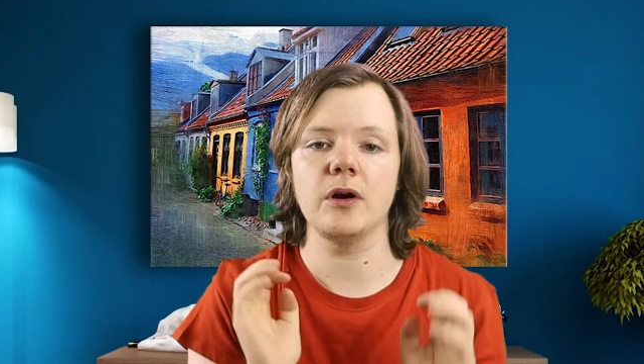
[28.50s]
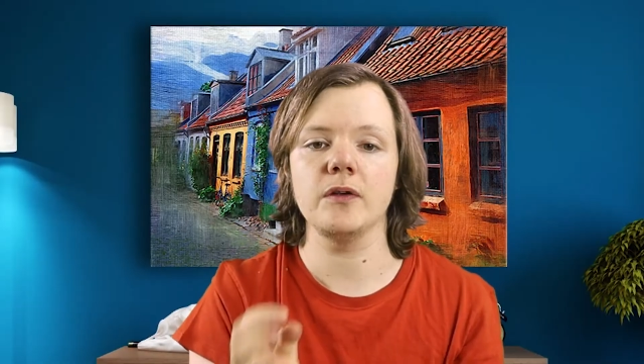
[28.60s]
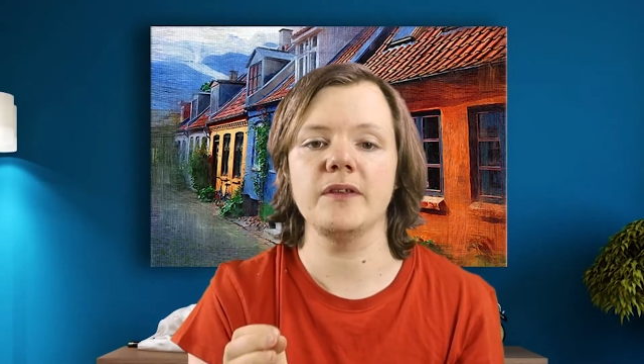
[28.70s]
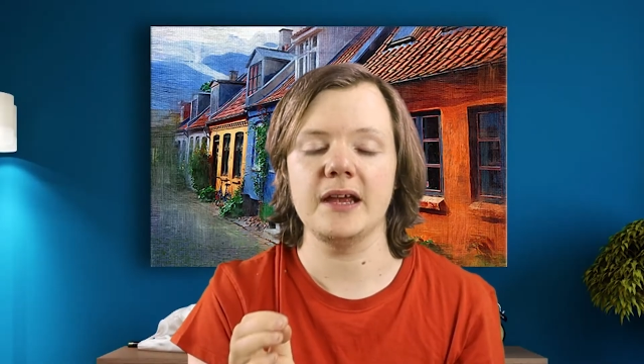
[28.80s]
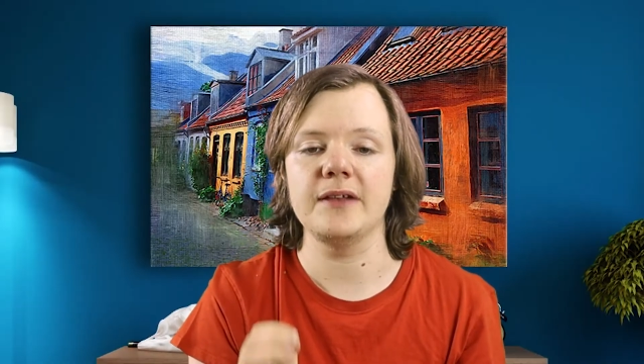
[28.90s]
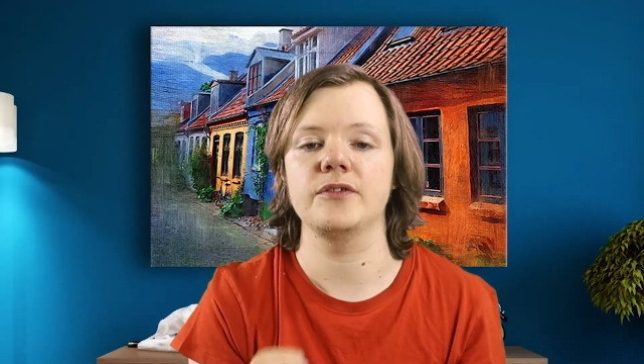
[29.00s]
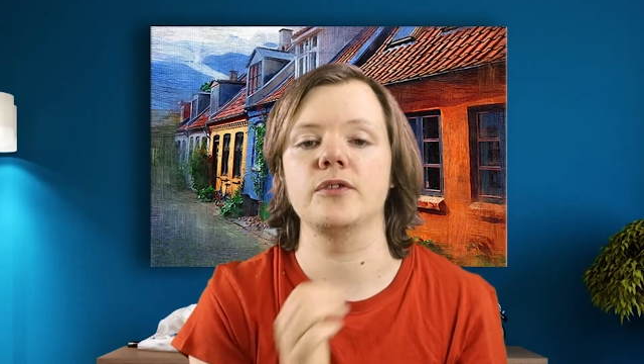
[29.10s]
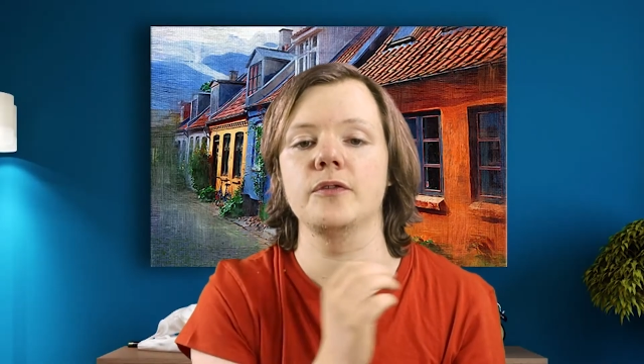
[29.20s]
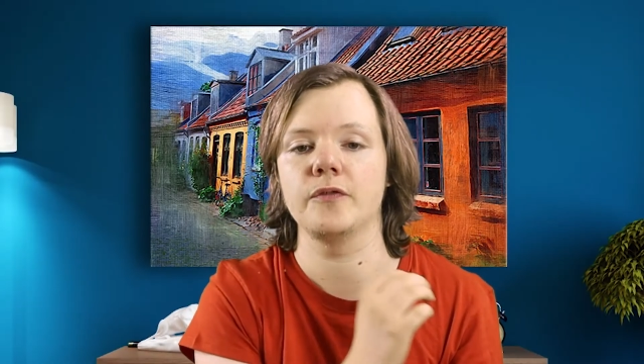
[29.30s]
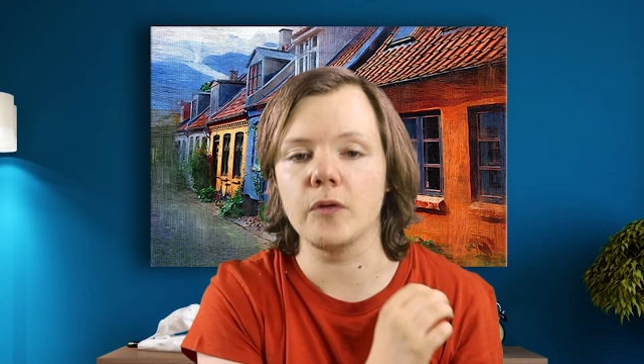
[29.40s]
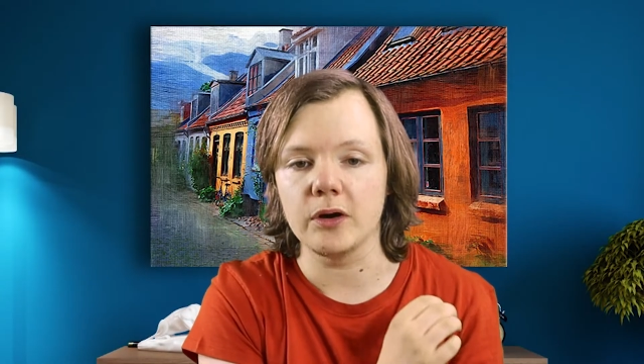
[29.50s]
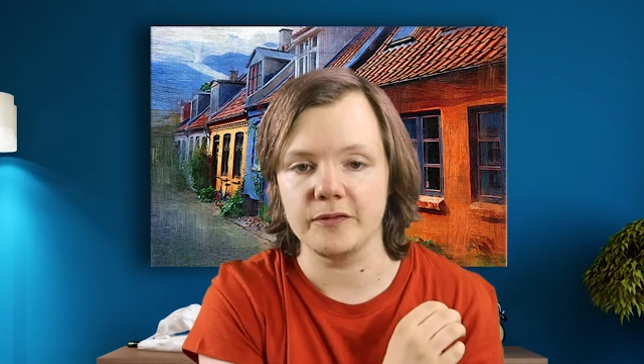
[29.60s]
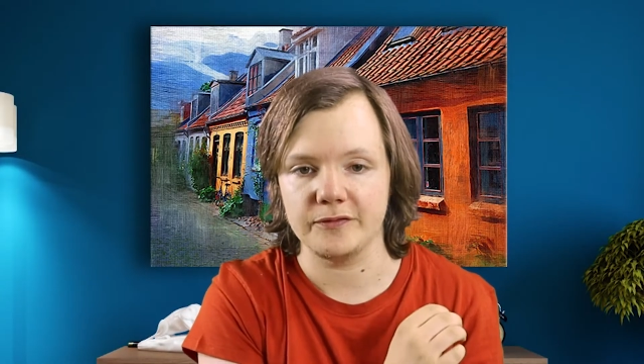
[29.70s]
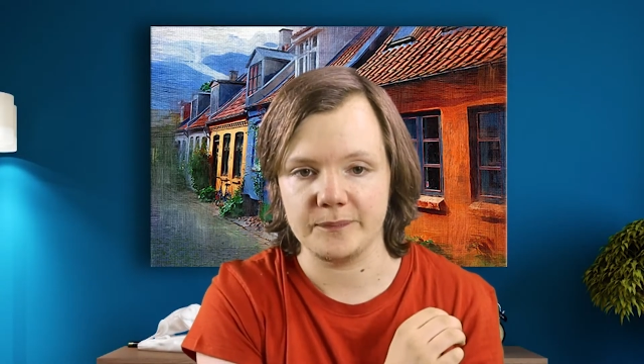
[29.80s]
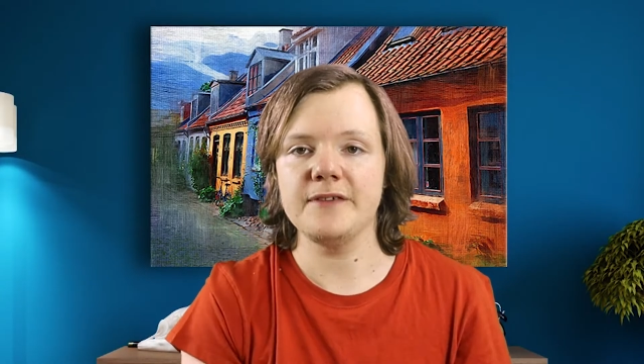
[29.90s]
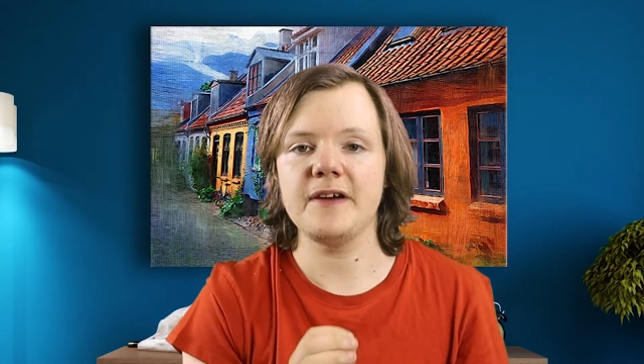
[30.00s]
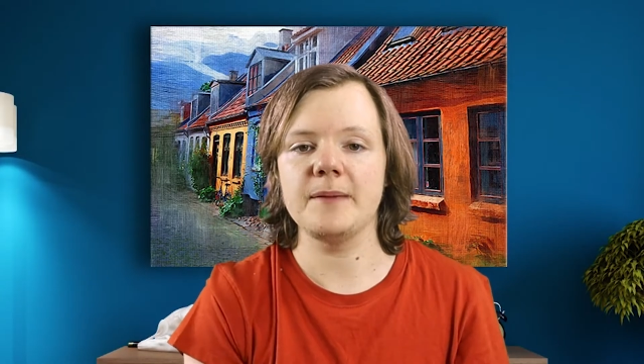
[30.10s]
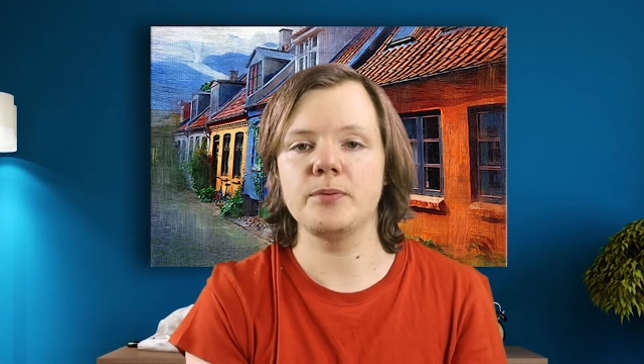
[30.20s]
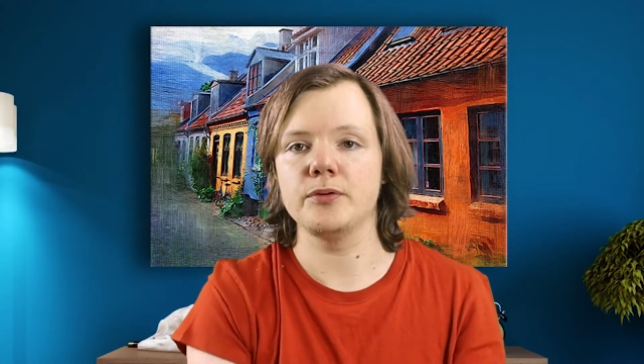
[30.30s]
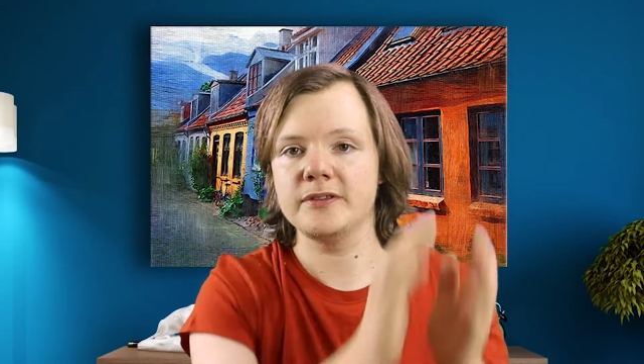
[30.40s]
on and so forth. If I
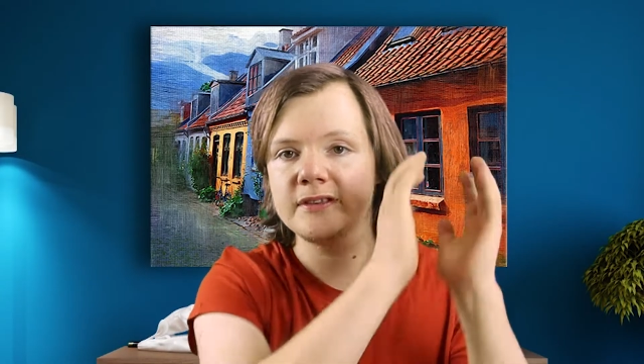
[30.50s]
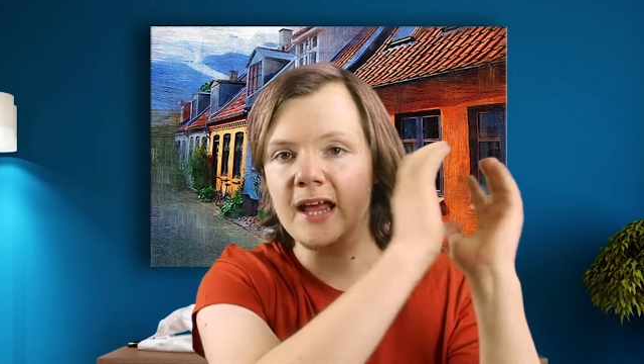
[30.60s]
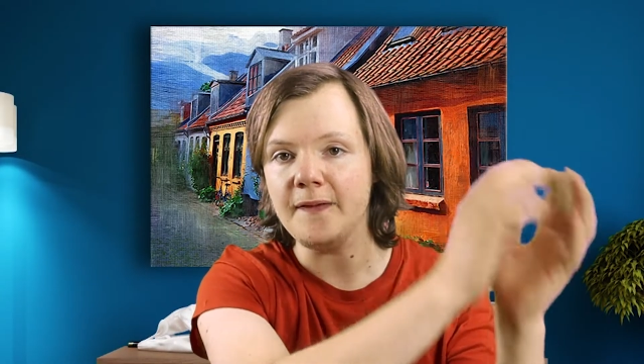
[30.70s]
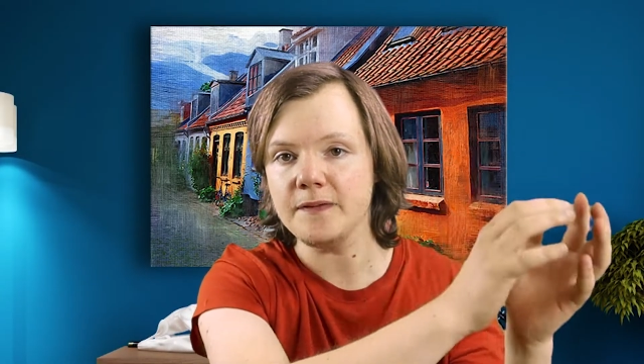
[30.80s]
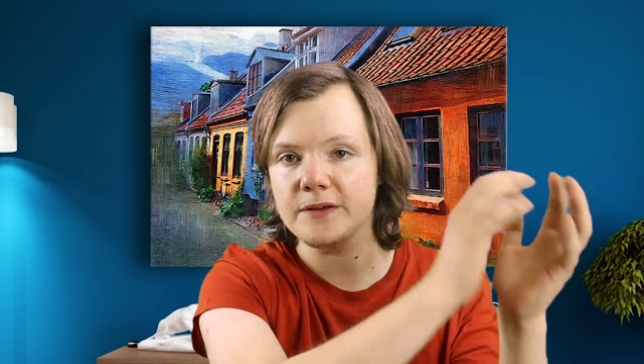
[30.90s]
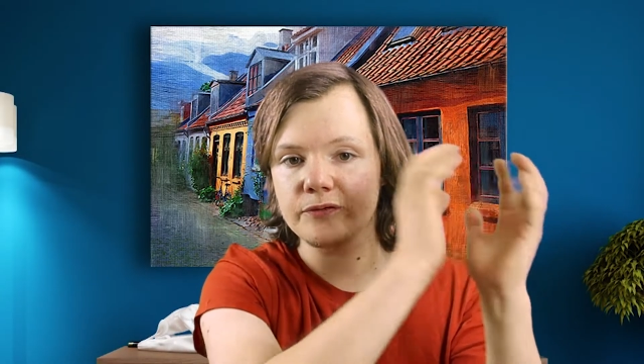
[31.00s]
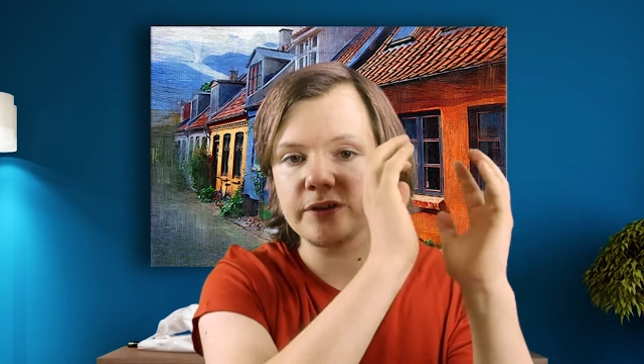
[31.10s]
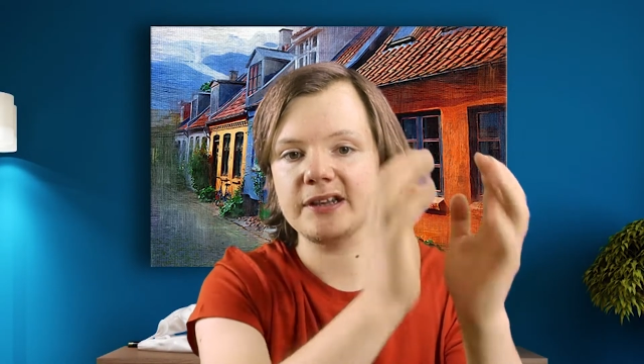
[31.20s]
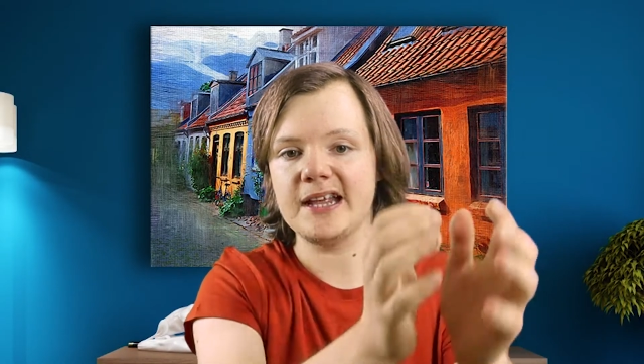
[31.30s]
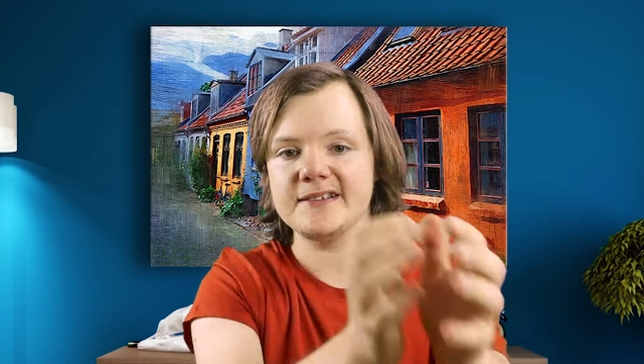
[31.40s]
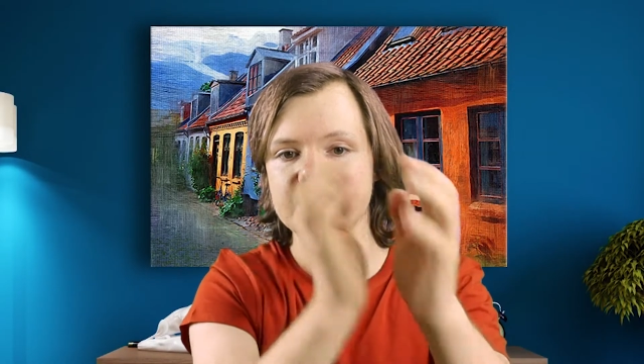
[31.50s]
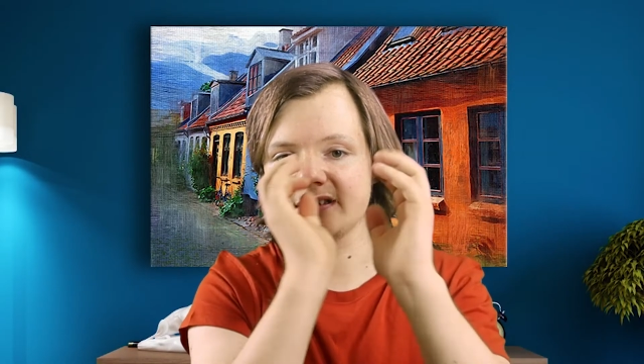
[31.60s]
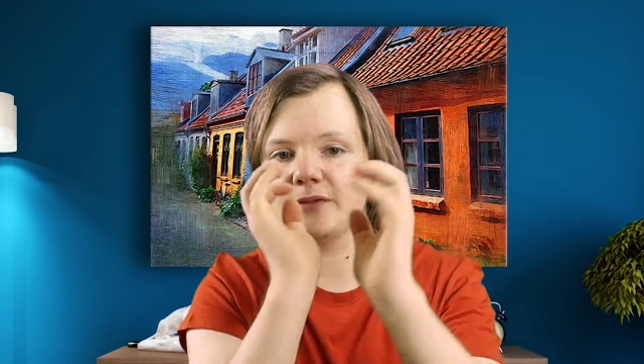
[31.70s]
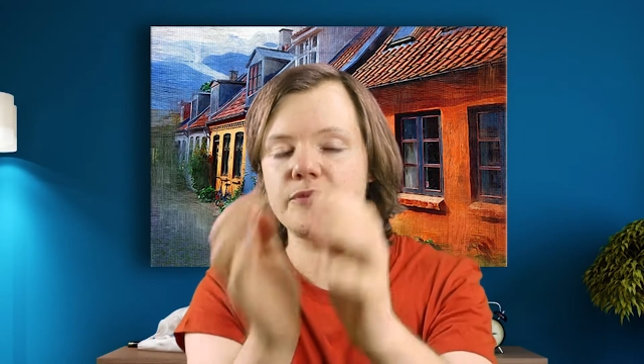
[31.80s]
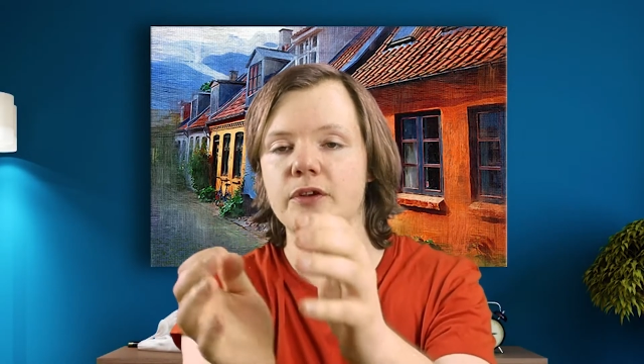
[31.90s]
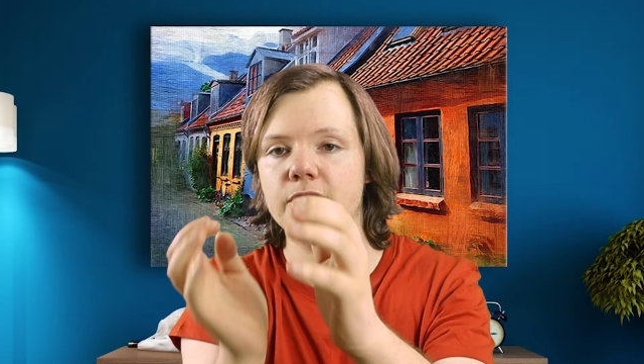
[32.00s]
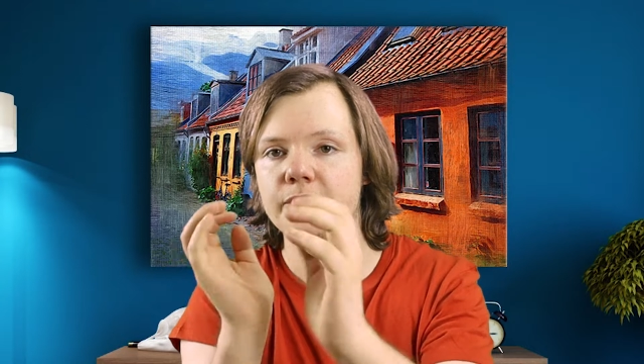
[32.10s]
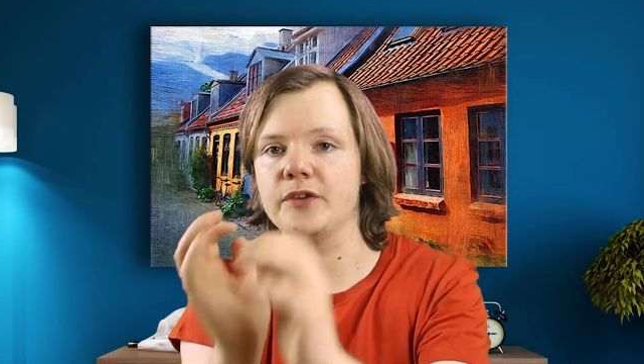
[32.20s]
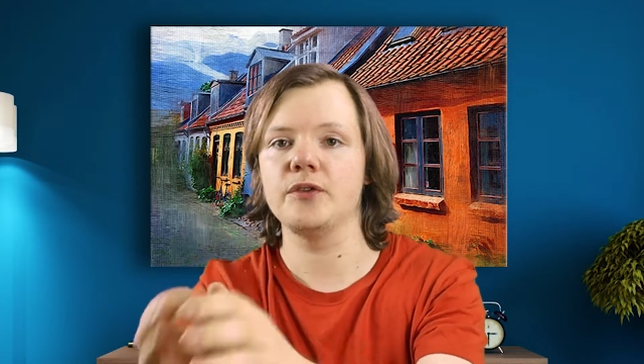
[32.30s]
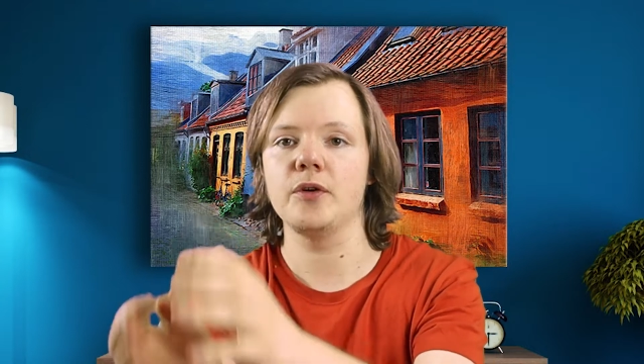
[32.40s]
put 10 different lenses in front of you,